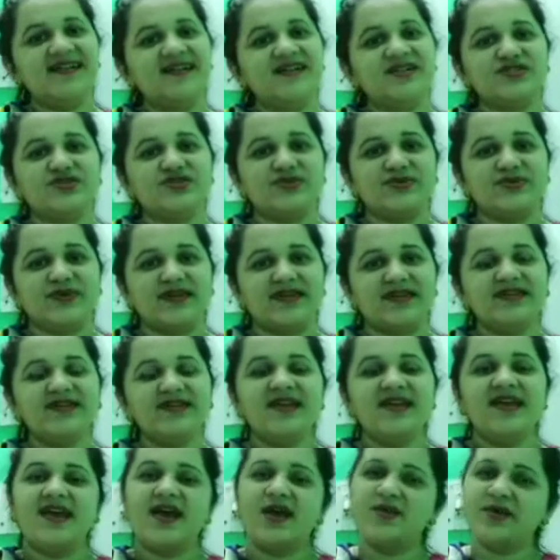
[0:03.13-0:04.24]
Children,
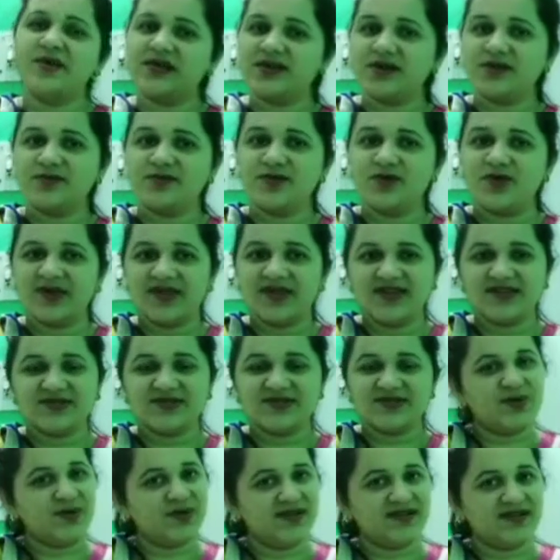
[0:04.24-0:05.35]
I welcome you again to
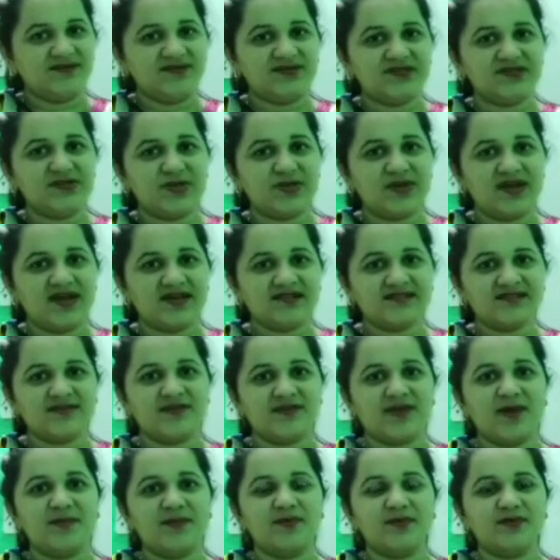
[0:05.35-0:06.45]
the online video class of
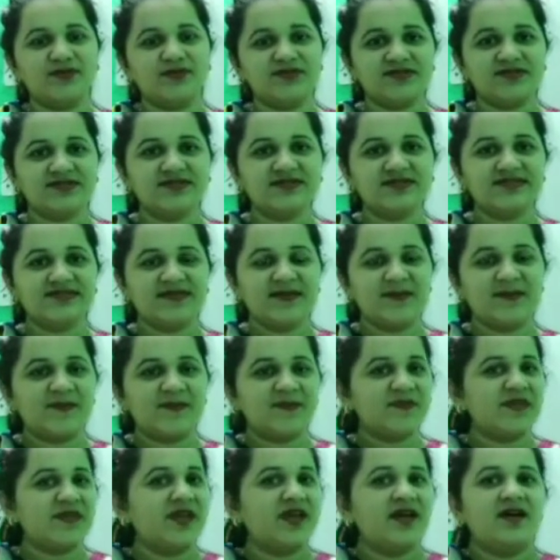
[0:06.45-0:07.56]
computers.
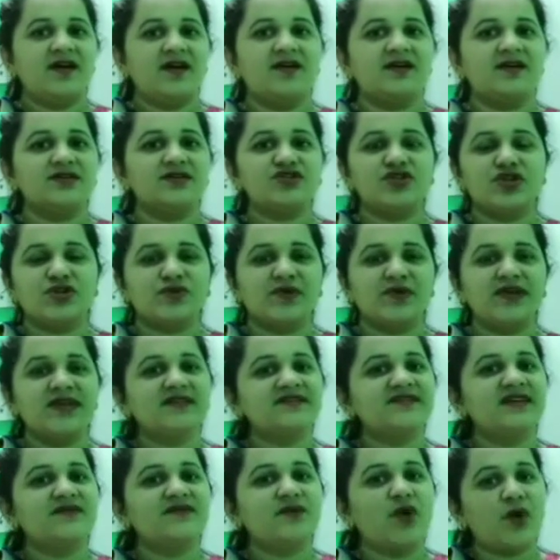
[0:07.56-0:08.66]
Children,
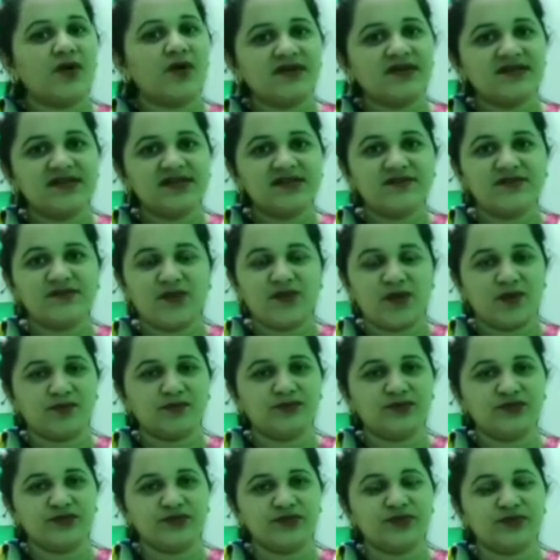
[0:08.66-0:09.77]
as I've already informed
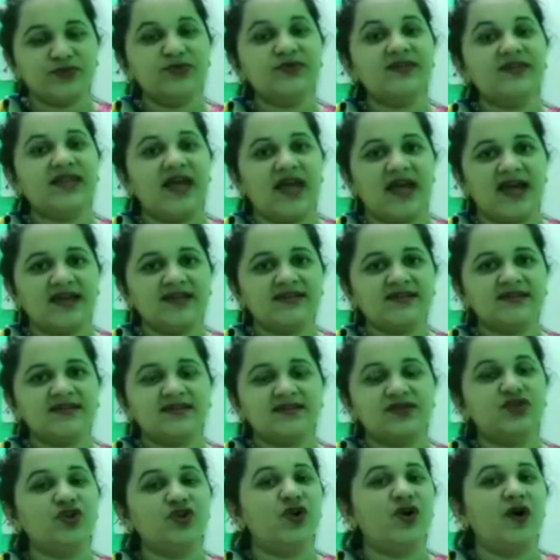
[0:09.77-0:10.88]
you that
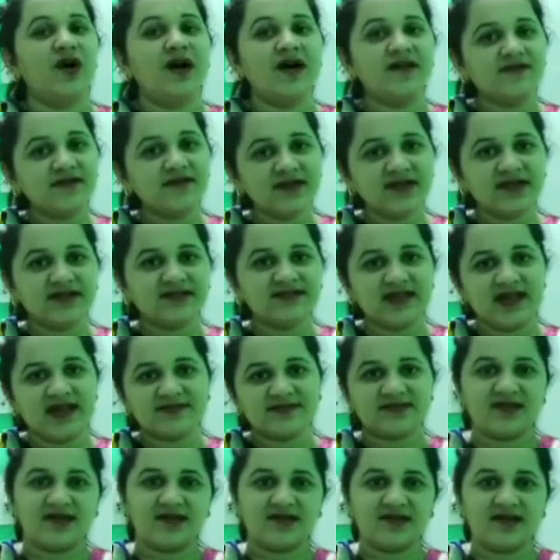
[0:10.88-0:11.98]
your half-yearly exams
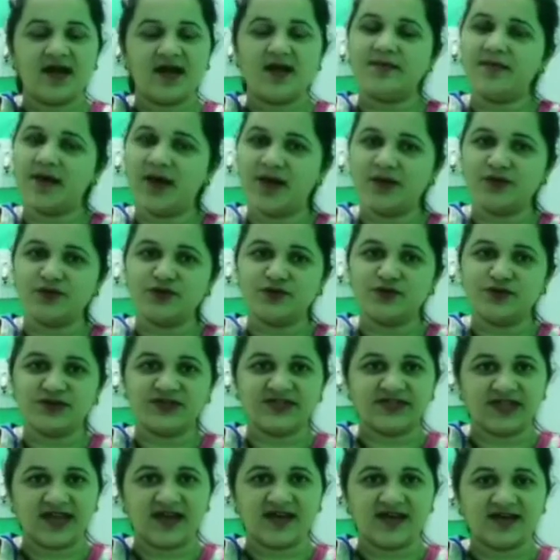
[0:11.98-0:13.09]
are about to
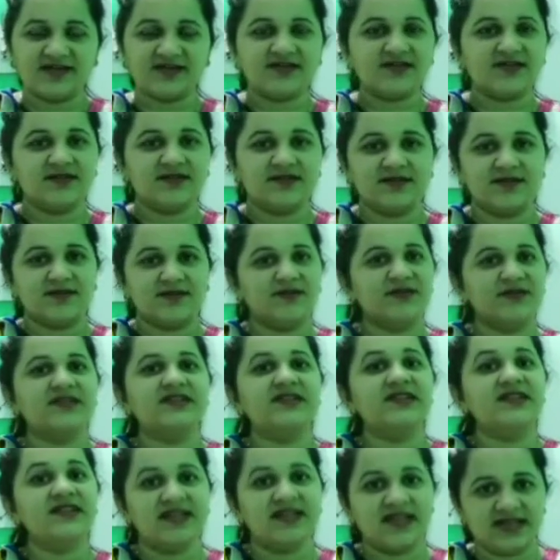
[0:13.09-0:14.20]
start
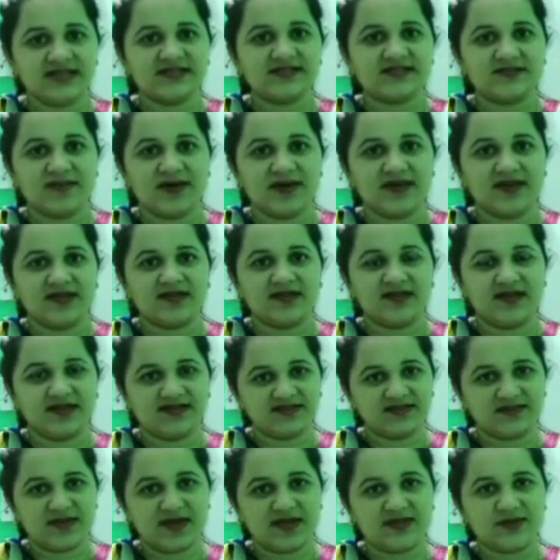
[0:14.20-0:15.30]
within the next
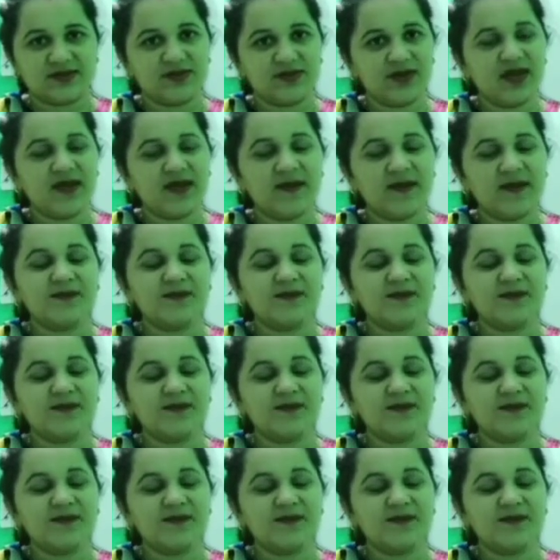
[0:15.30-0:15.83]
month, okay?